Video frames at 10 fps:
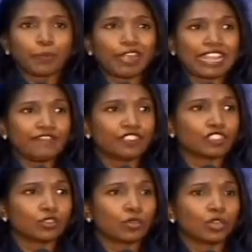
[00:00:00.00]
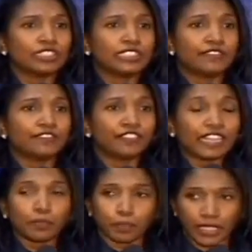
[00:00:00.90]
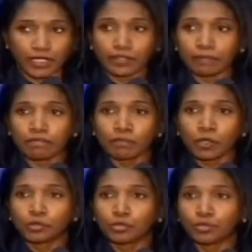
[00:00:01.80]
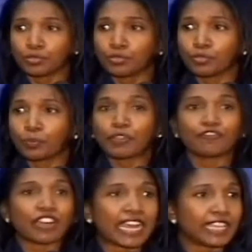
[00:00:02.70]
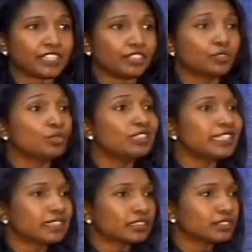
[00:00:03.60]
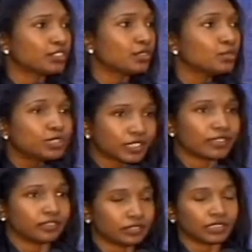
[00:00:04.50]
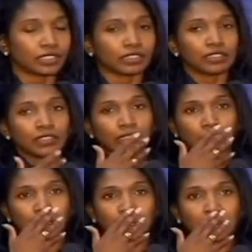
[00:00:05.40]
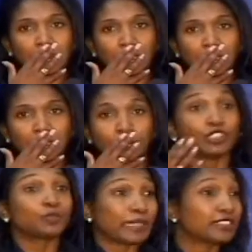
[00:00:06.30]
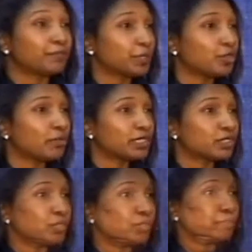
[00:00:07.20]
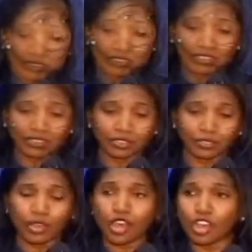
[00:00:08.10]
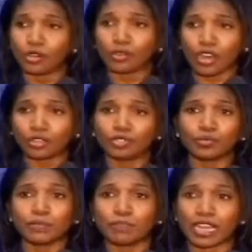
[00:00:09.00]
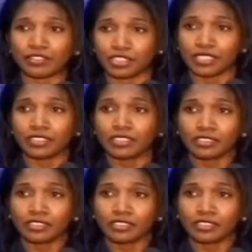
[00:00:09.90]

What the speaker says: private law developing to provide unique solutions in respect of procurement law. And how do we marry